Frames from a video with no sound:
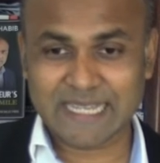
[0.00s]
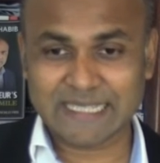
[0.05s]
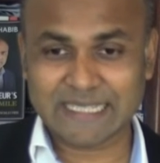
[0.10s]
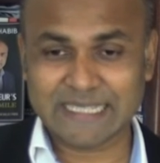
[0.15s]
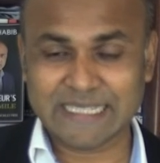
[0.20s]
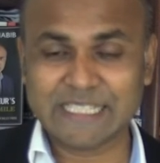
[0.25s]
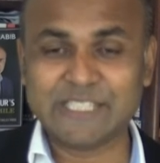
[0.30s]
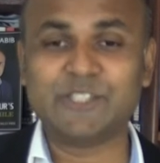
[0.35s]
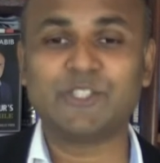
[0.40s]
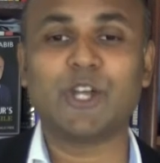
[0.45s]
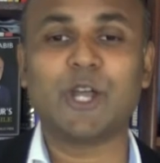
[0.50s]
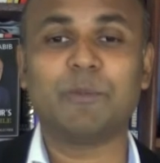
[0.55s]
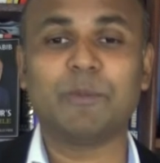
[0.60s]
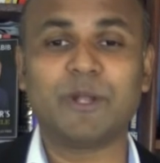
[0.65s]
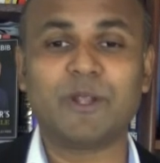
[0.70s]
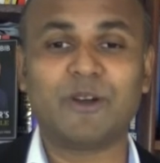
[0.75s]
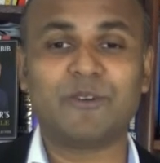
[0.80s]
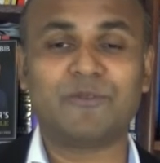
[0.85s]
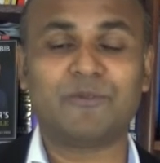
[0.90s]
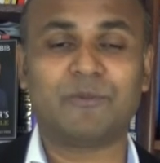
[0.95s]
enjoyment
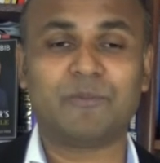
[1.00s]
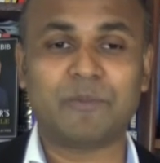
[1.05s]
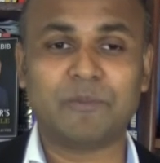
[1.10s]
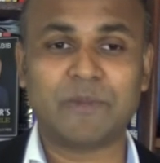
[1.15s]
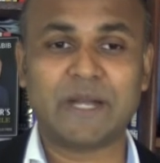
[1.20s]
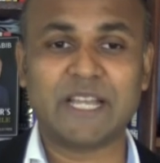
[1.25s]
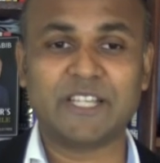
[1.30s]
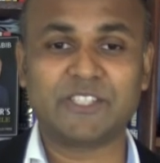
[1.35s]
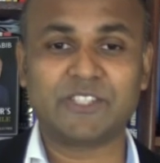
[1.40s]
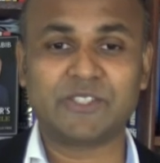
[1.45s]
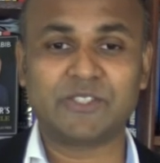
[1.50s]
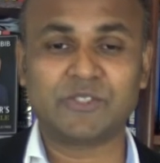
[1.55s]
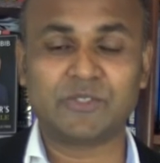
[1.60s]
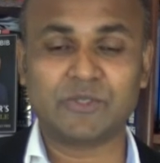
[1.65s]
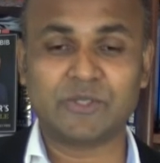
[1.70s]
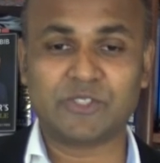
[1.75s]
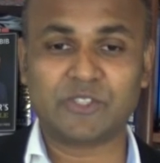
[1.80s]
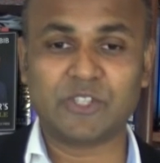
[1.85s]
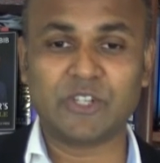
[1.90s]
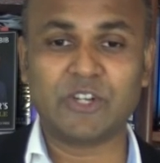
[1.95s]
of my
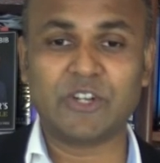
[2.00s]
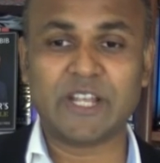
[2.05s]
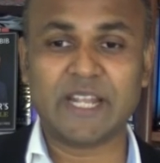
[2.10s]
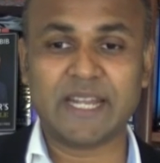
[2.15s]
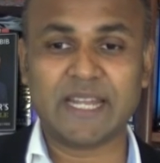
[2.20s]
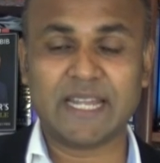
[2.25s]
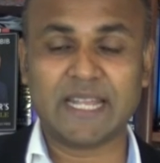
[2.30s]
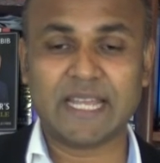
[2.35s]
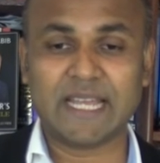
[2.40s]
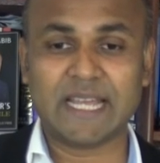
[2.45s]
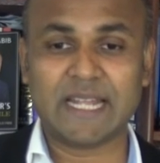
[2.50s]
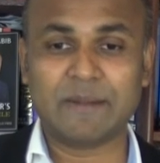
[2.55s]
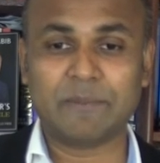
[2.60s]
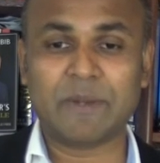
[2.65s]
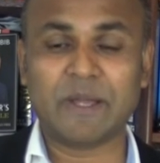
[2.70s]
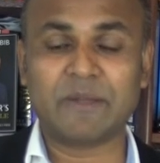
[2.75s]
children and my